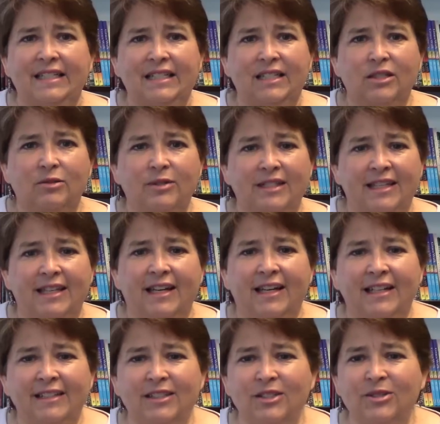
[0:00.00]
with
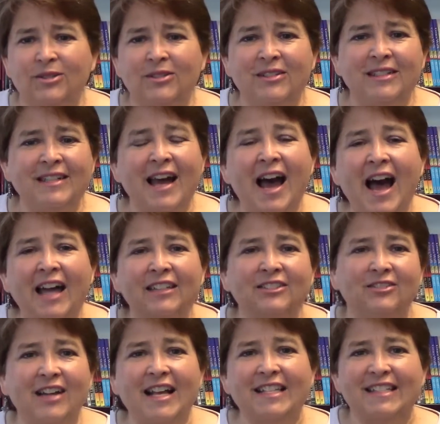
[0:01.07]
God. Do not
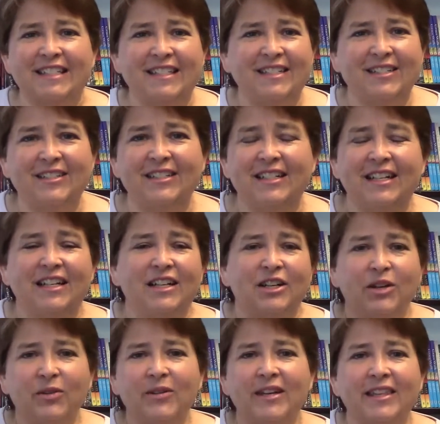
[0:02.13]
wrestle
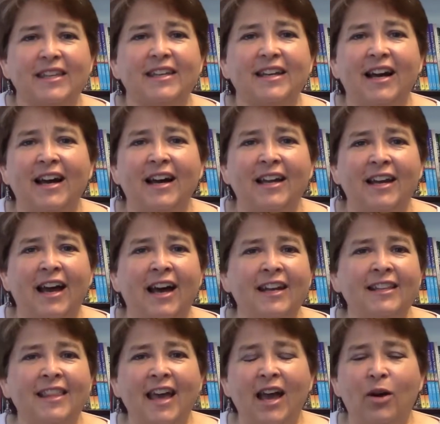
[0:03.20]
with God. How
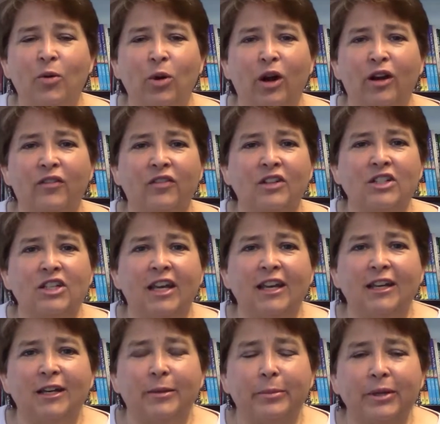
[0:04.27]
did that work for
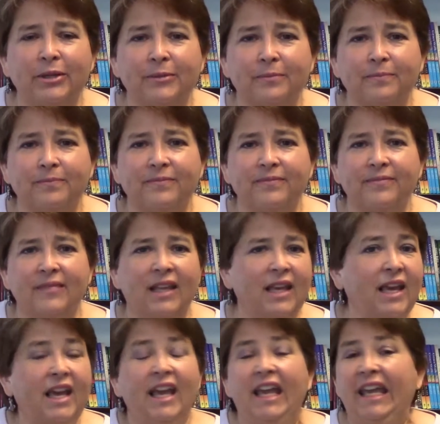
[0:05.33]
Jacob?
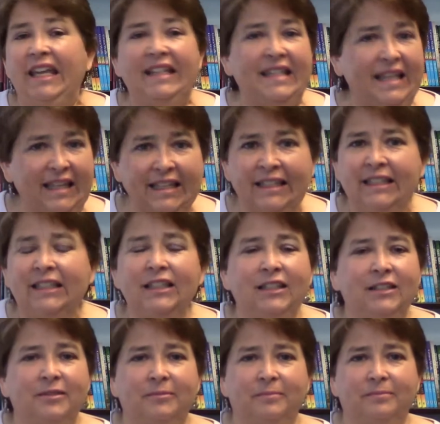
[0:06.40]
It didn't.
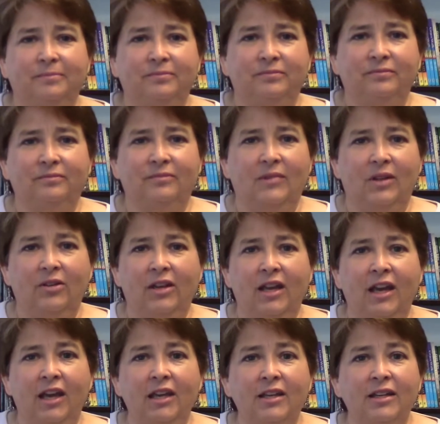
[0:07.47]

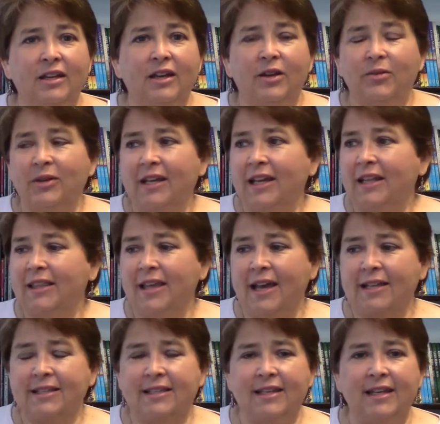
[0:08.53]
Okay? We get
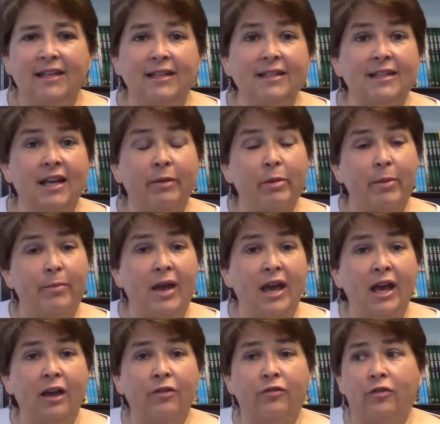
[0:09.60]
that scene. He's coming
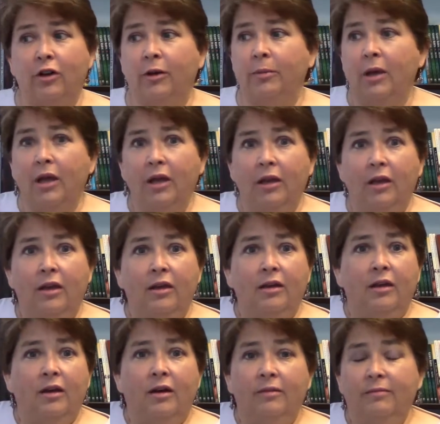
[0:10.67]
back from
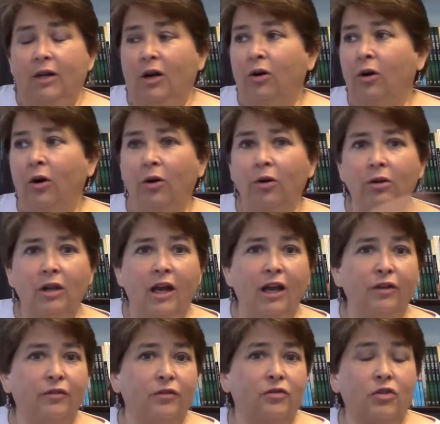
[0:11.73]
a whole
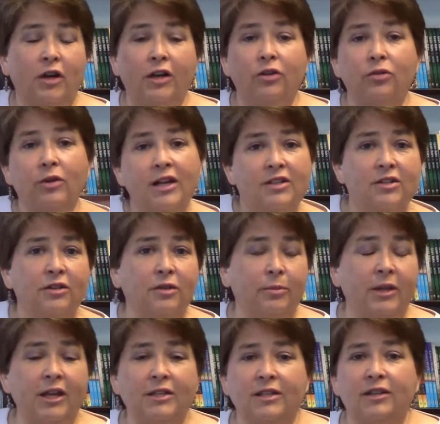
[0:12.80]
life of trying to wrestle the
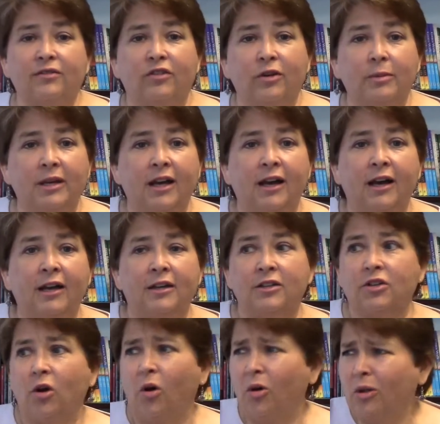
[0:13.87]
blessing from God. His
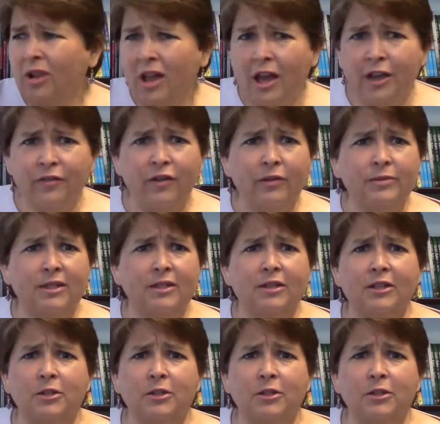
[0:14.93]
whole life up to this